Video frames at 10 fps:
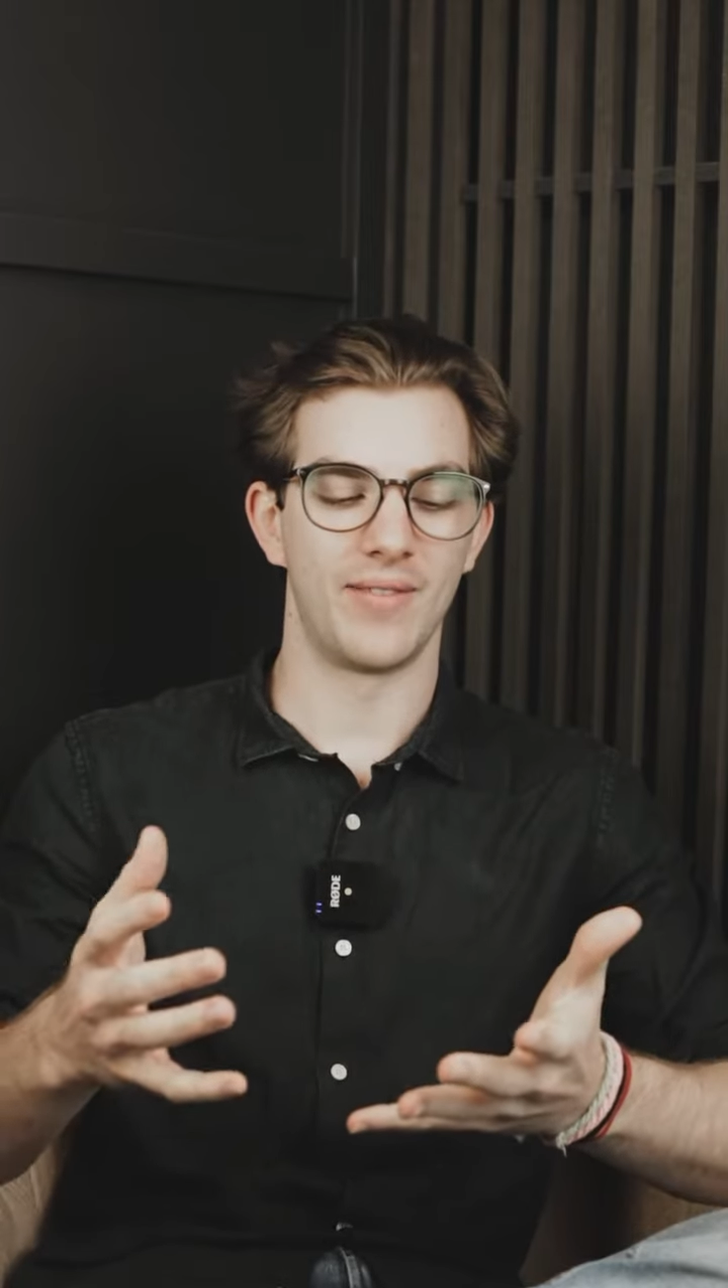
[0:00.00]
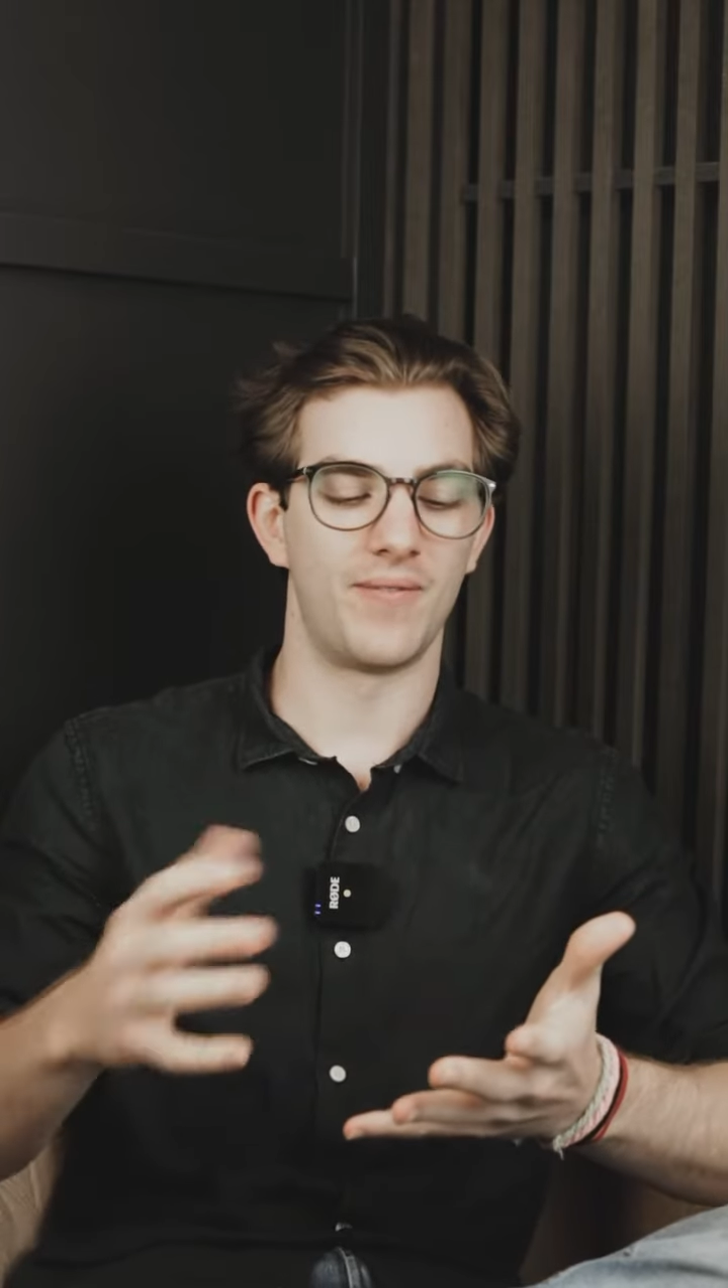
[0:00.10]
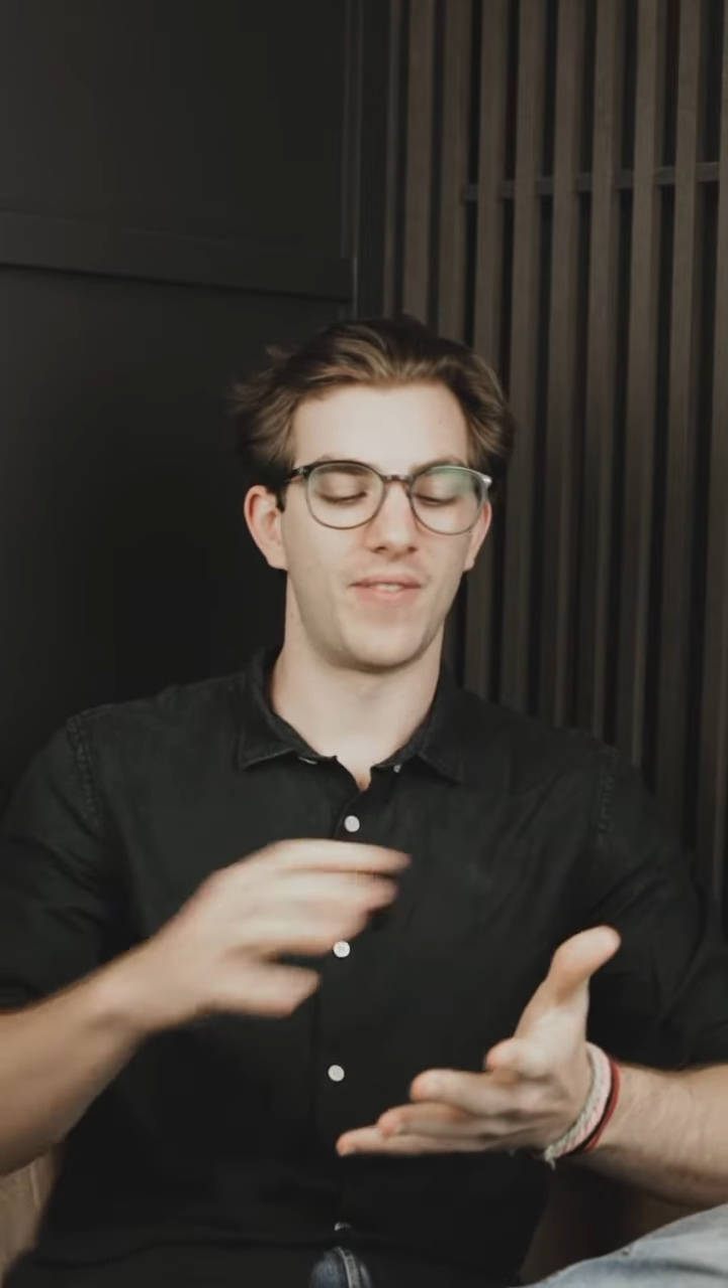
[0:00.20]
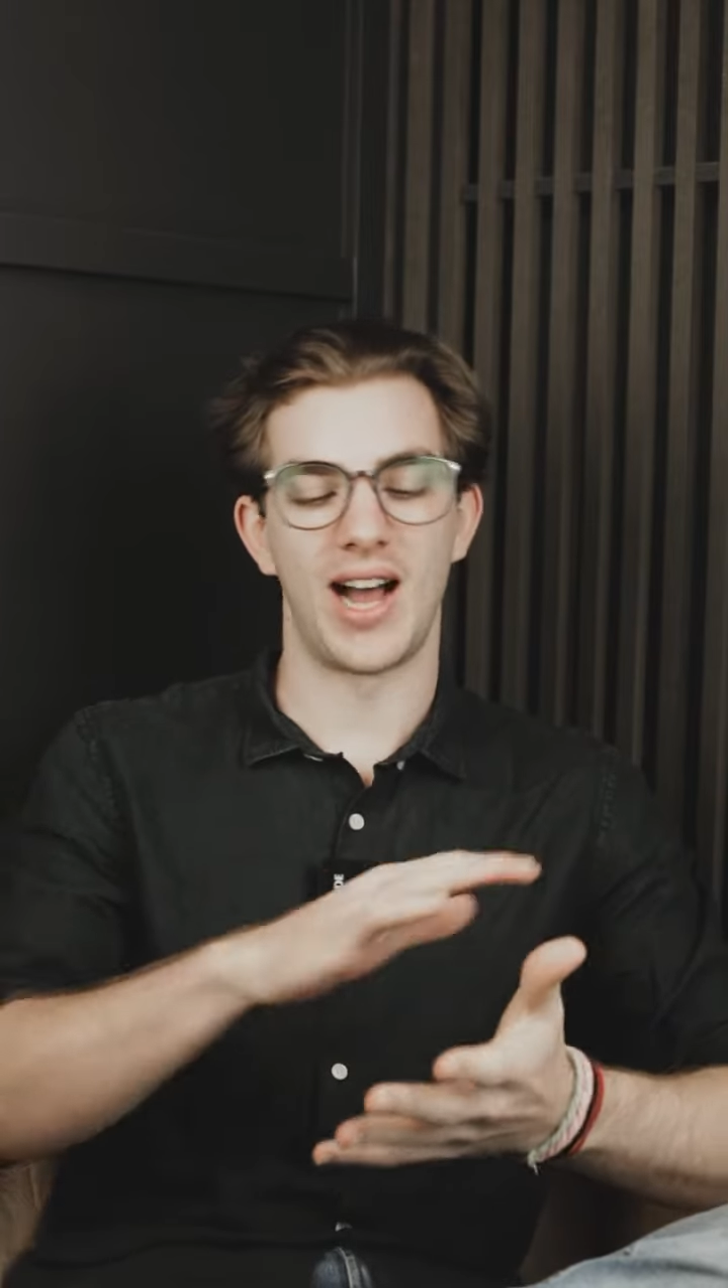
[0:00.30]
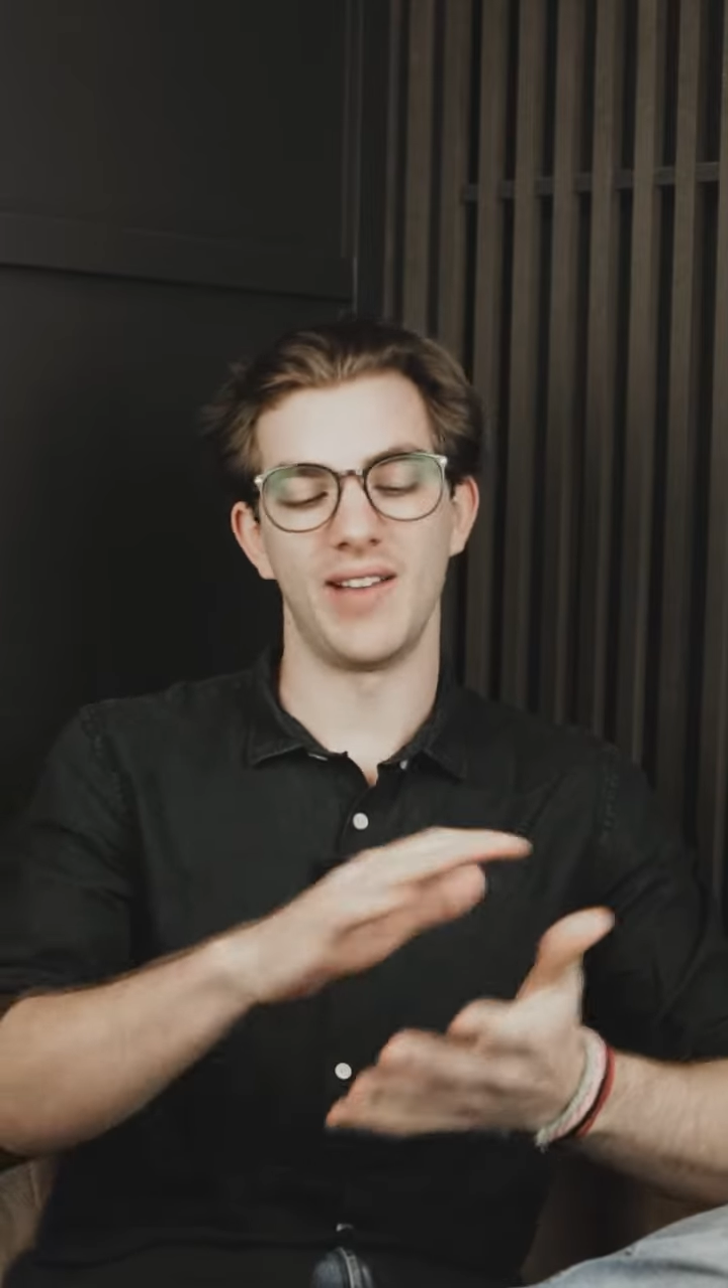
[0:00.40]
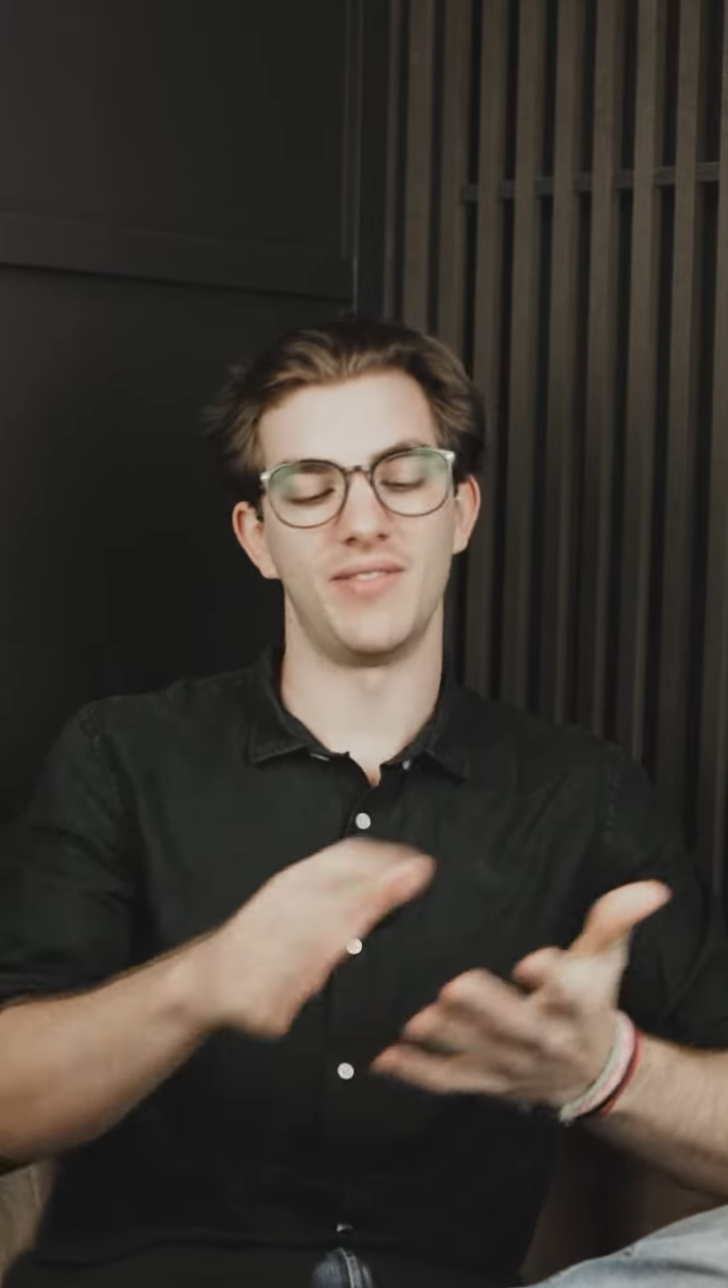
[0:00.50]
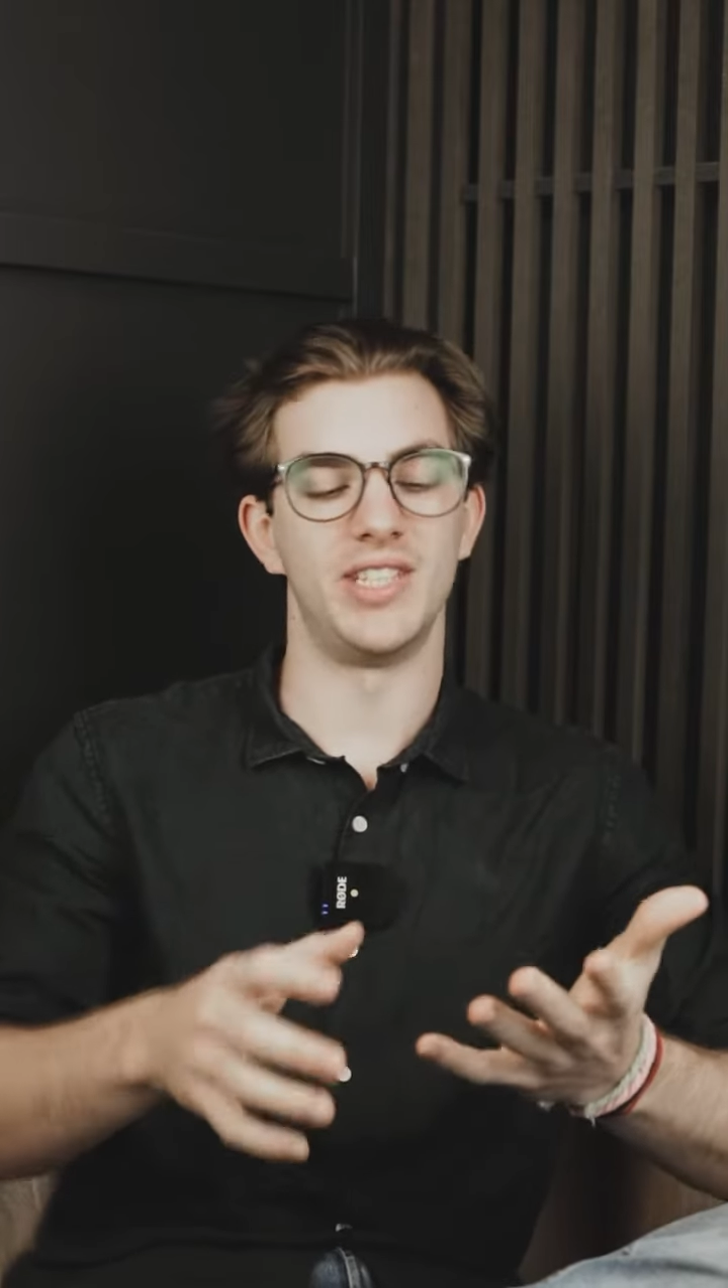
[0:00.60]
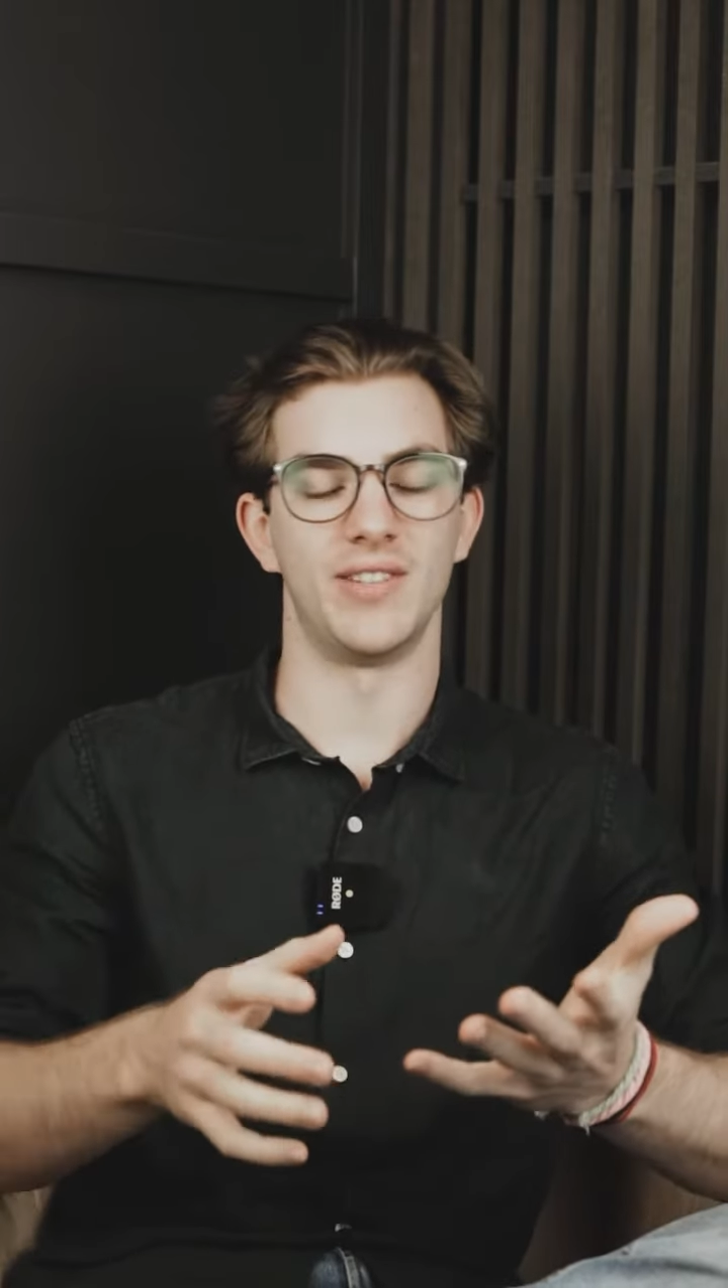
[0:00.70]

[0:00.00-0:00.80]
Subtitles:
5